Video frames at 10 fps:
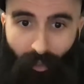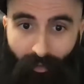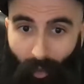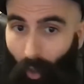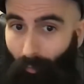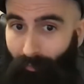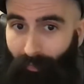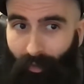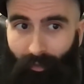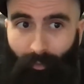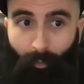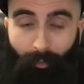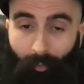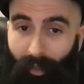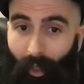tones, so
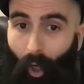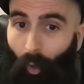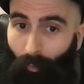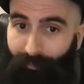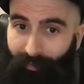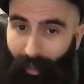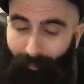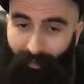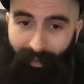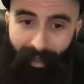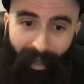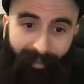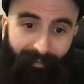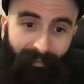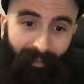3 whole steps.
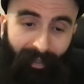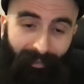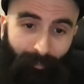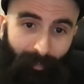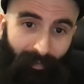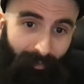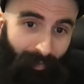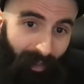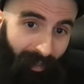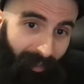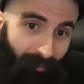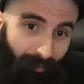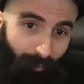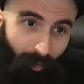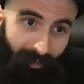And it's a specific
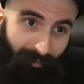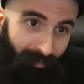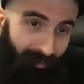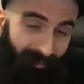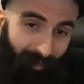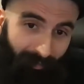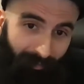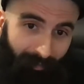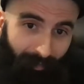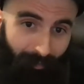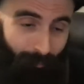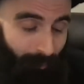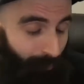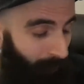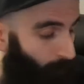interval. It's the distance
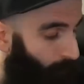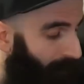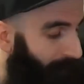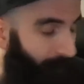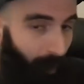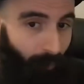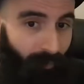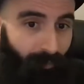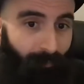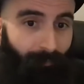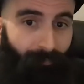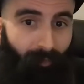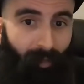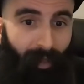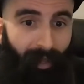between one note
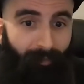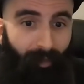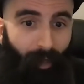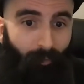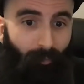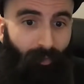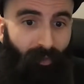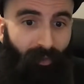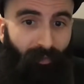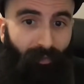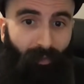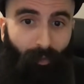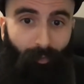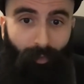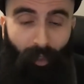and the note which is 3